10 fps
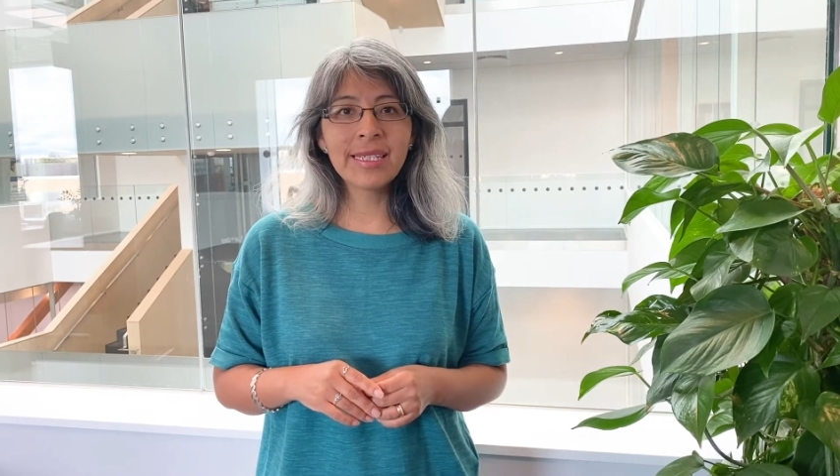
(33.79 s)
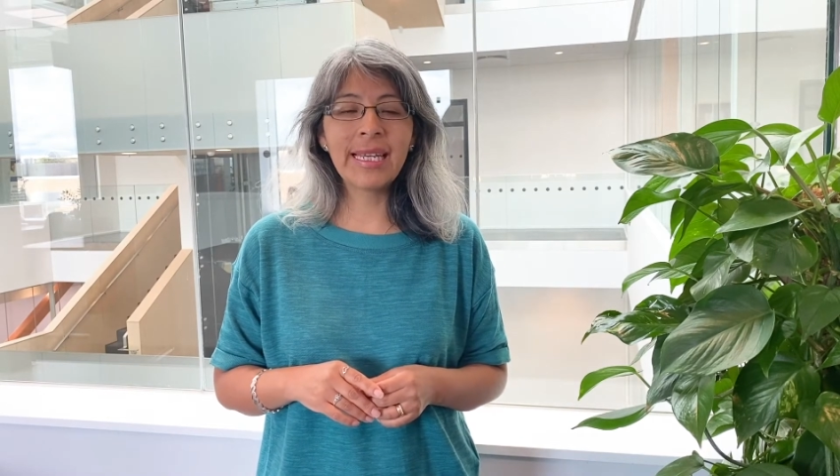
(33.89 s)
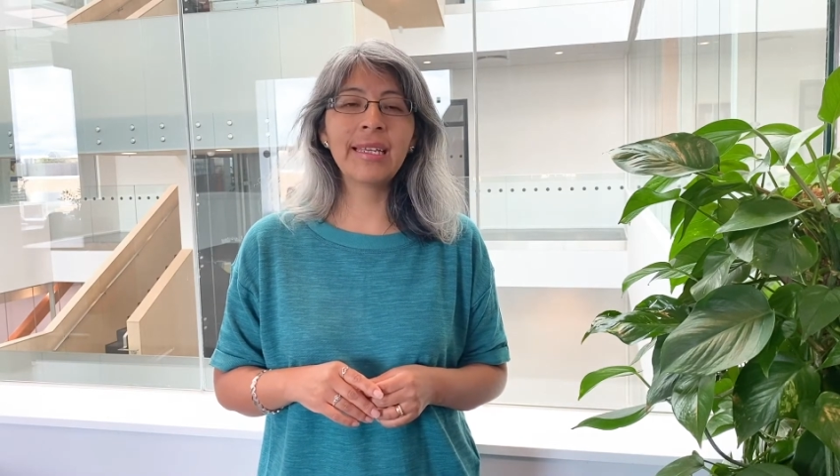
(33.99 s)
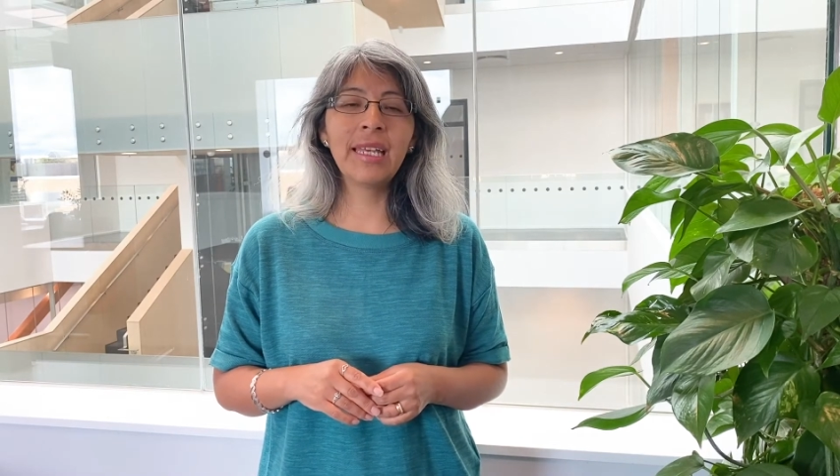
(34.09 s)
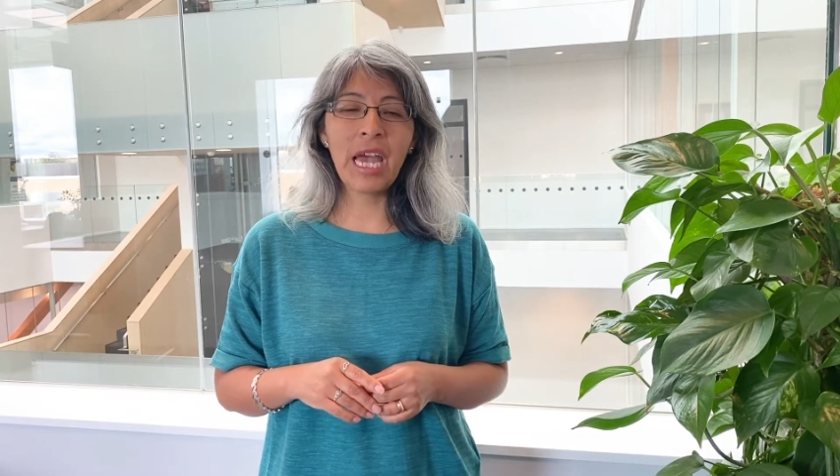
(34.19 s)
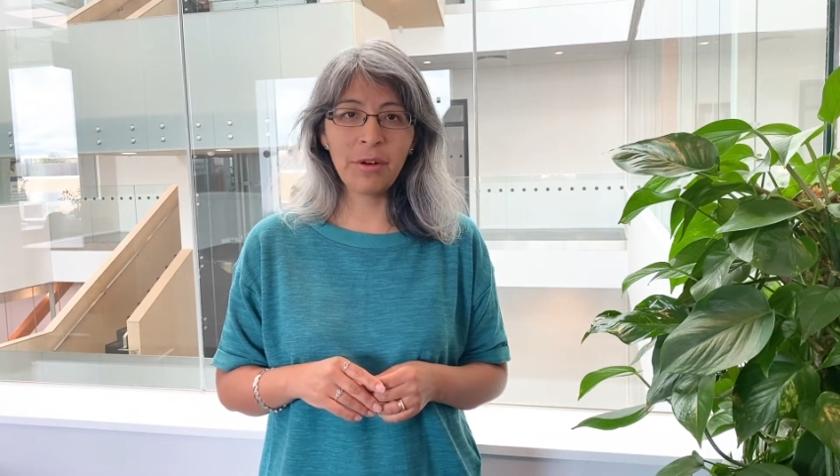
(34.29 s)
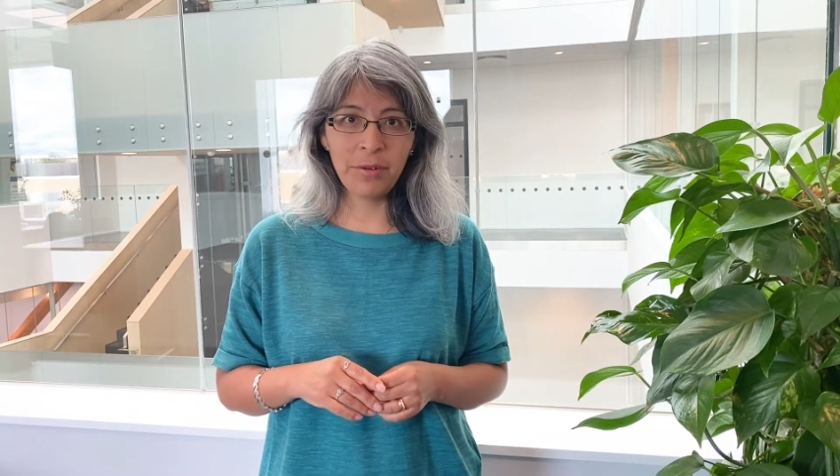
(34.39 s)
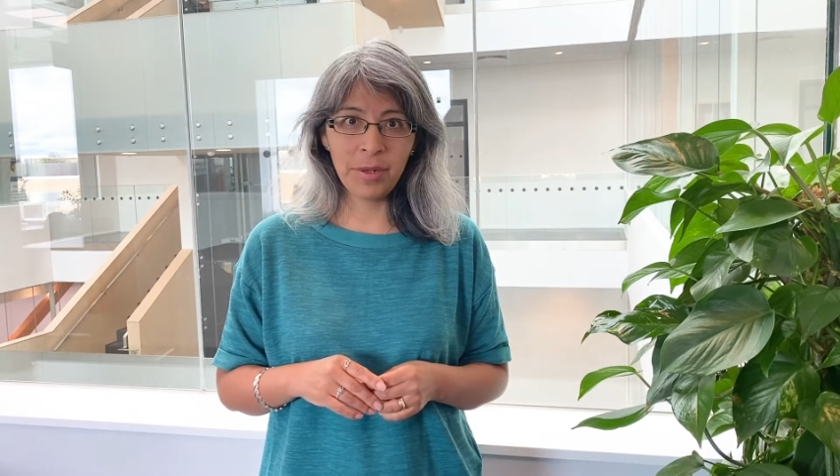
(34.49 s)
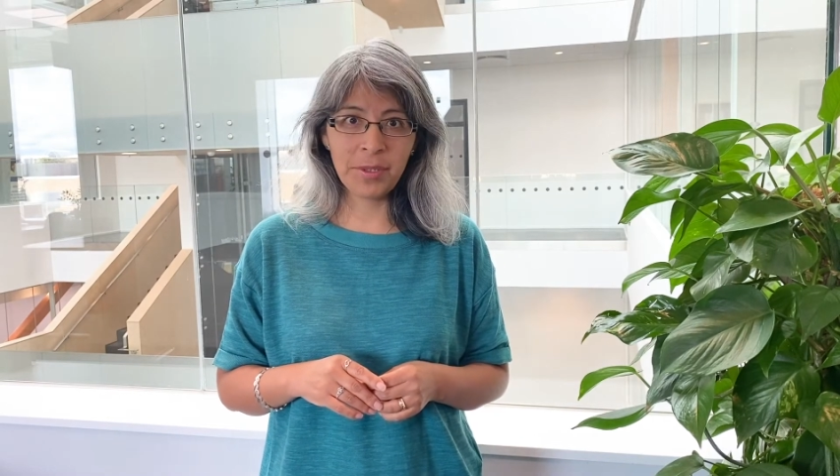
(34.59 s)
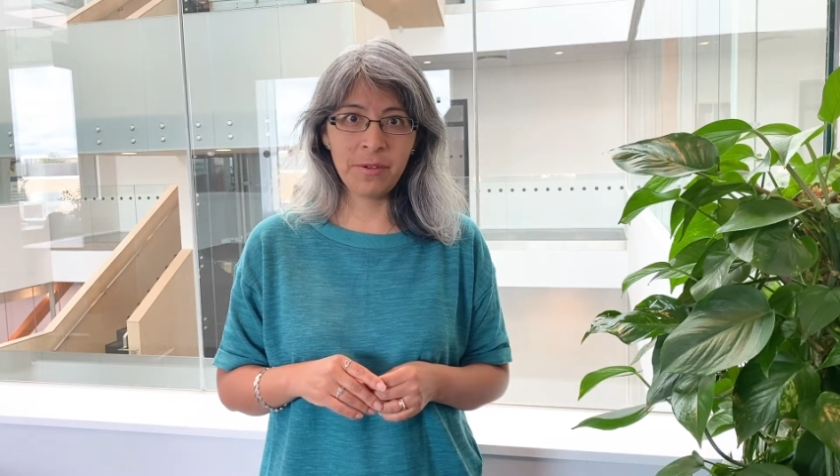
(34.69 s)
and careful
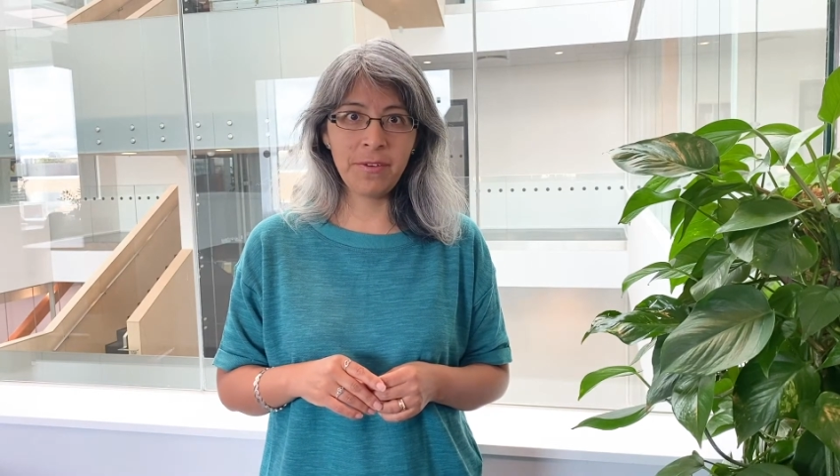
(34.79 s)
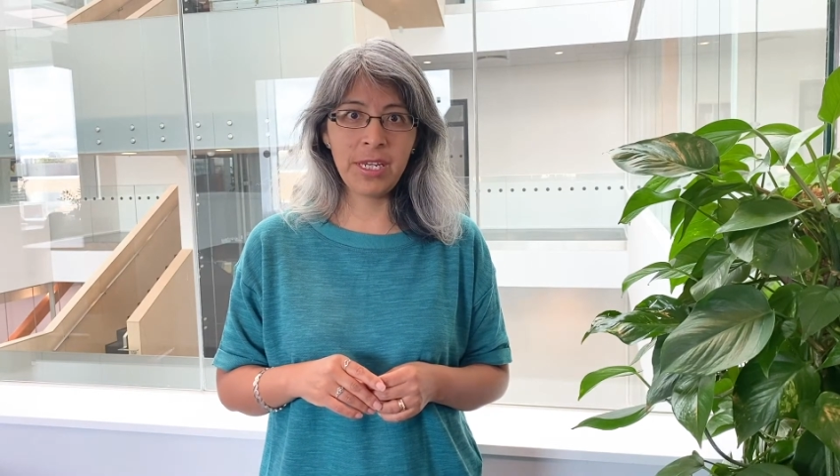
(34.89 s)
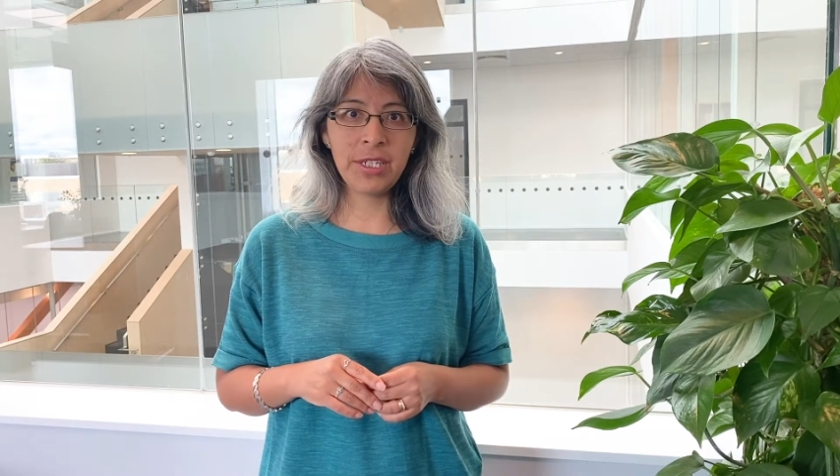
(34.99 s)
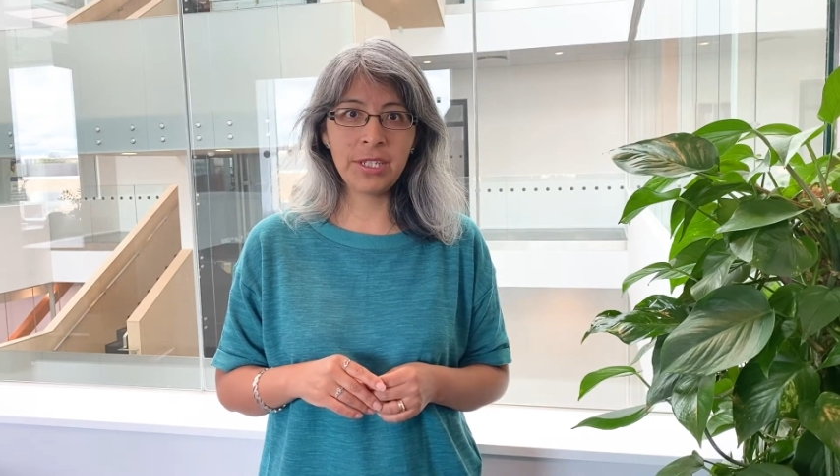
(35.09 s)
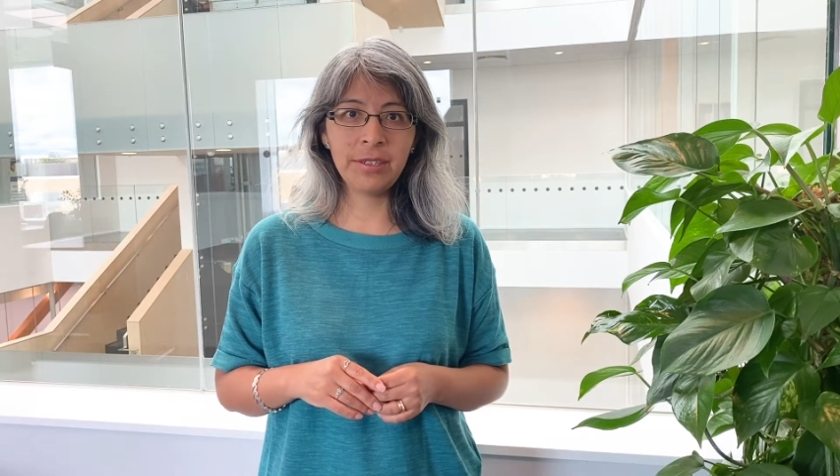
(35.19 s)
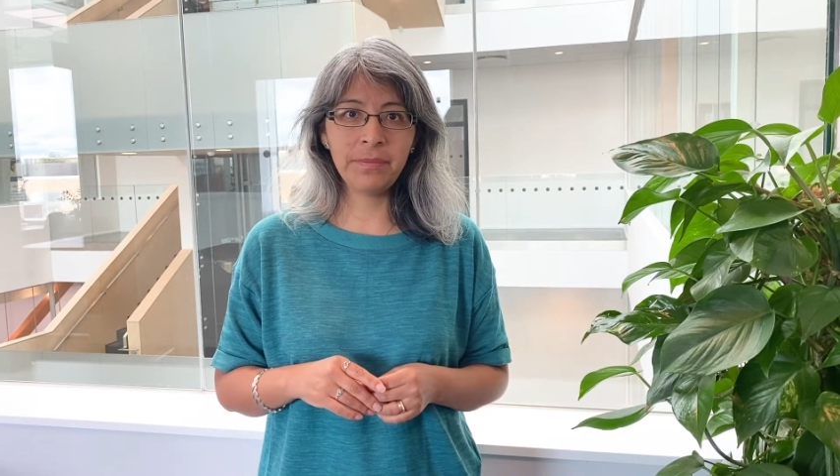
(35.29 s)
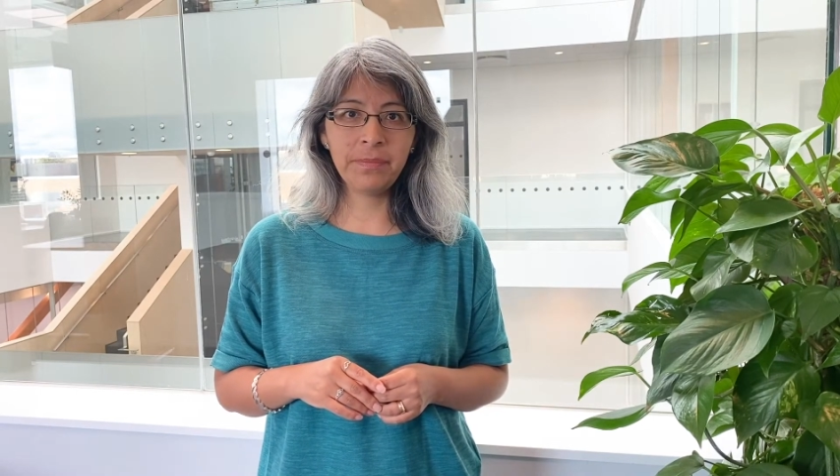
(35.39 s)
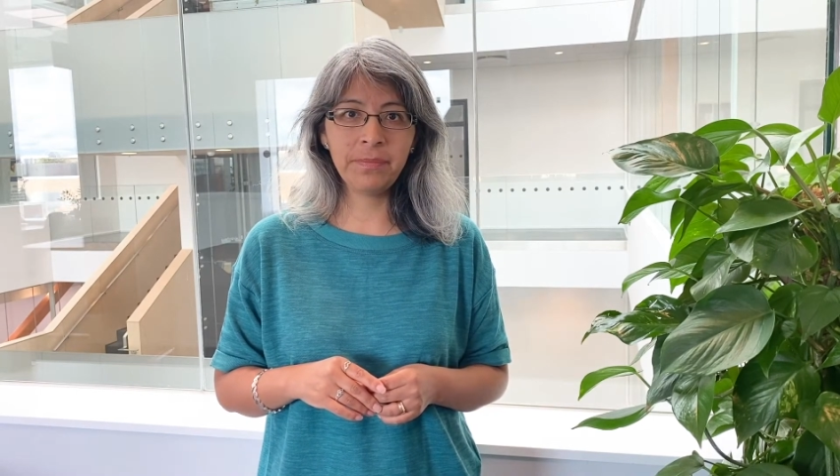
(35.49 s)
observation.